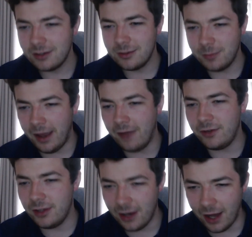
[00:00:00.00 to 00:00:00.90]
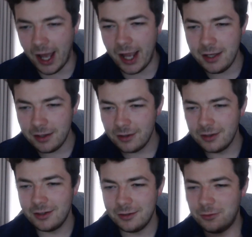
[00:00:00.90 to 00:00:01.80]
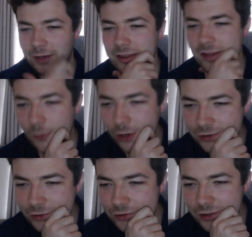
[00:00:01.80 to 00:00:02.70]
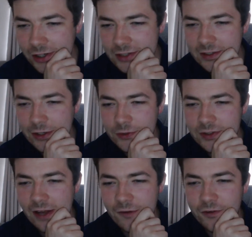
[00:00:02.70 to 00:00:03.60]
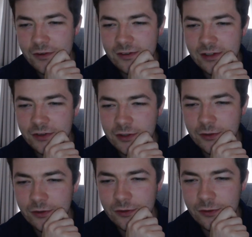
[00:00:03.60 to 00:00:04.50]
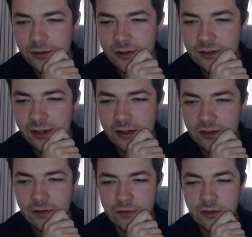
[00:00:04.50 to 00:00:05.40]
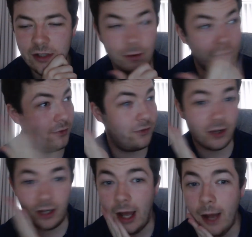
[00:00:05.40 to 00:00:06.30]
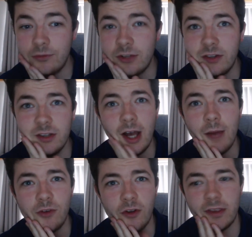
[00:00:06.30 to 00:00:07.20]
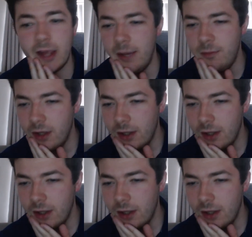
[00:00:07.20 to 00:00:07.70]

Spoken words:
Bevian, aye. When the whistle starts, I always get a feel that Celtic going to score like seconds after. Yeah, well, it fucking happens, doesn't it? It happens all the time.